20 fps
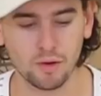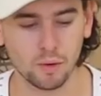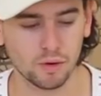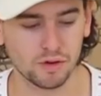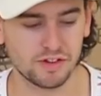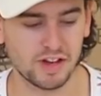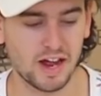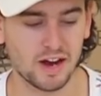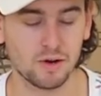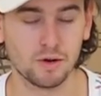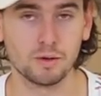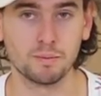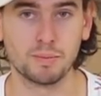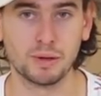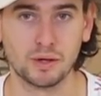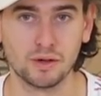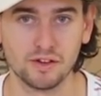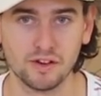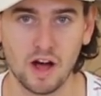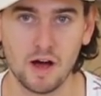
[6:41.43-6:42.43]
thoughts out on it,
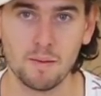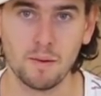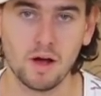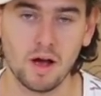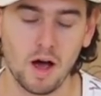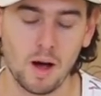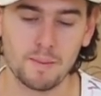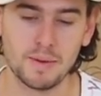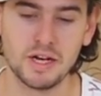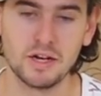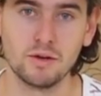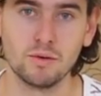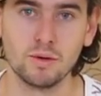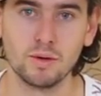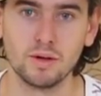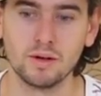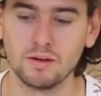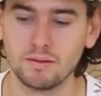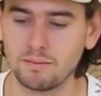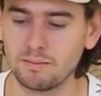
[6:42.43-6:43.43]
because I've been
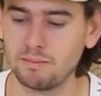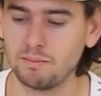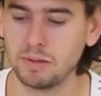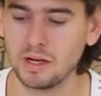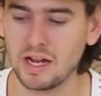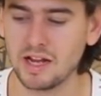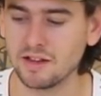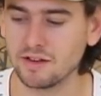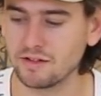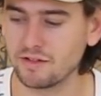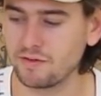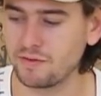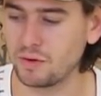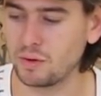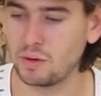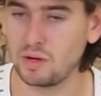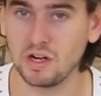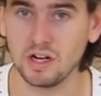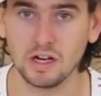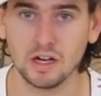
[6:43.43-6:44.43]
doing blunts
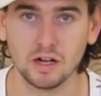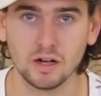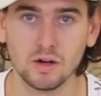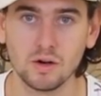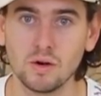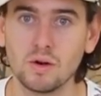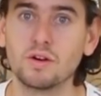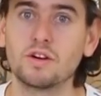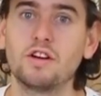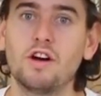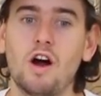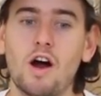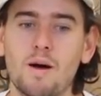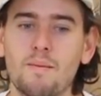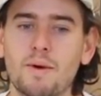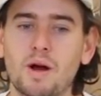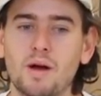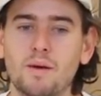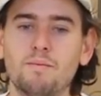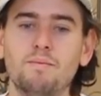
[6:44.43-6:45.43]
for a long
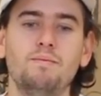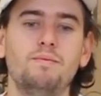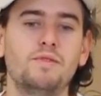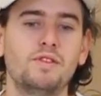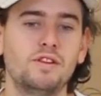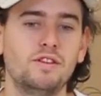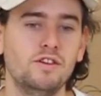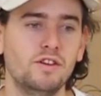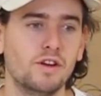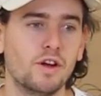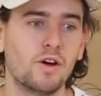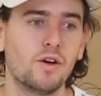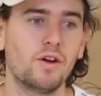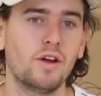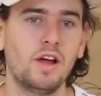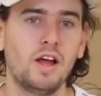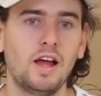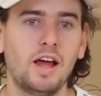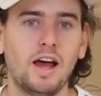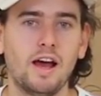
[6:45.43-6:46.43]
time. I
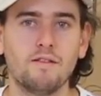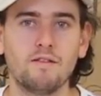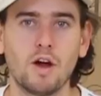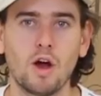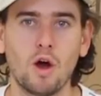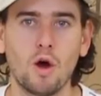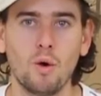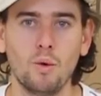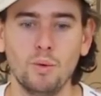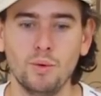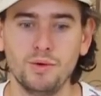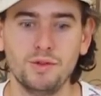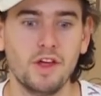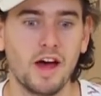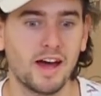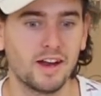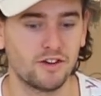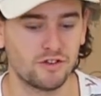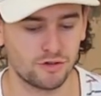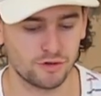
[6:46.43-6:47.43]
have hoed
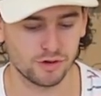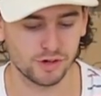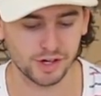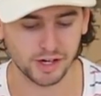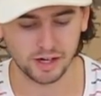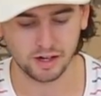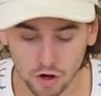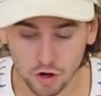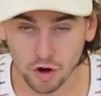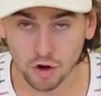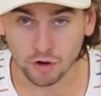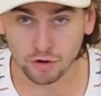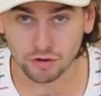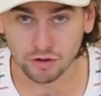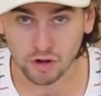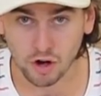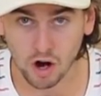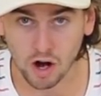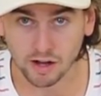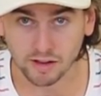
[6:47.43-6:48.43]
that trick. Nose
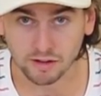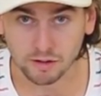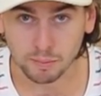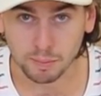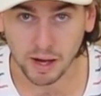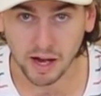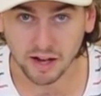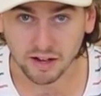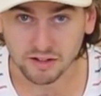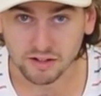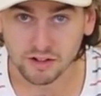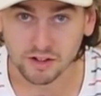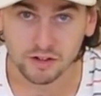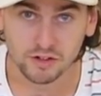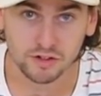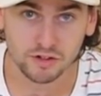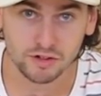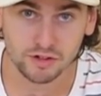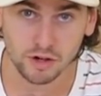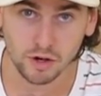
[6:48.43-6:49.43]
grind space.
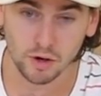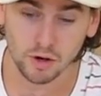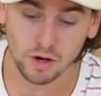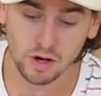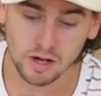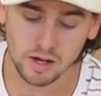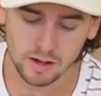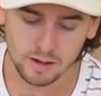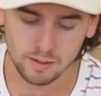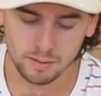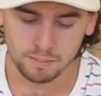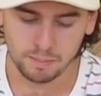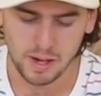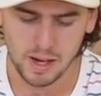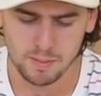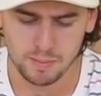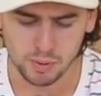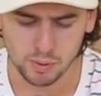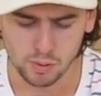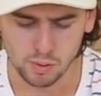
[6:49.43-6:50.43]
So
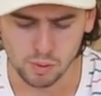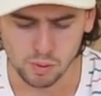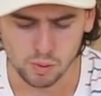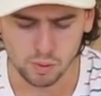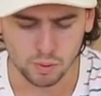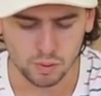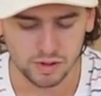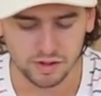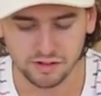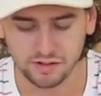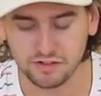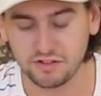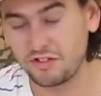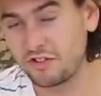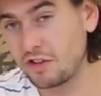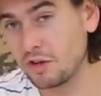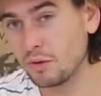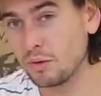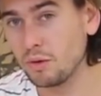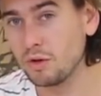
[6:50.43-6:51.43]
people, it's
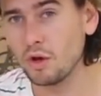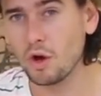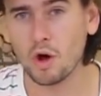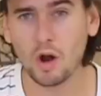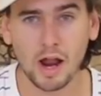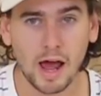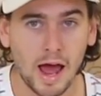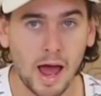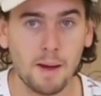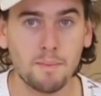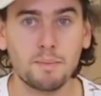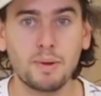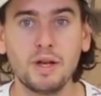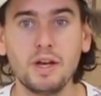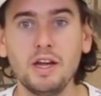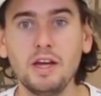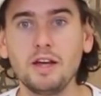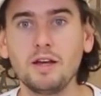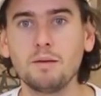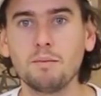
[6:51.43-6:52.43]
still not
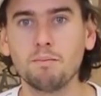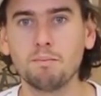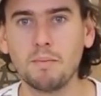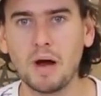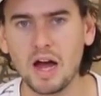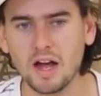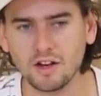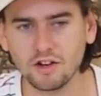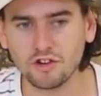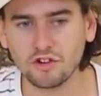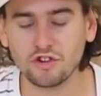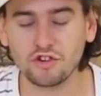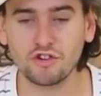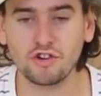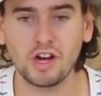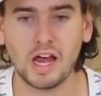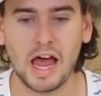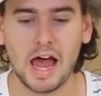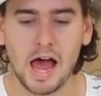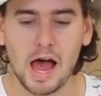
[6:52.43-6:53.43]
happening
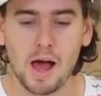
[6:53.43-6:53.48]
much,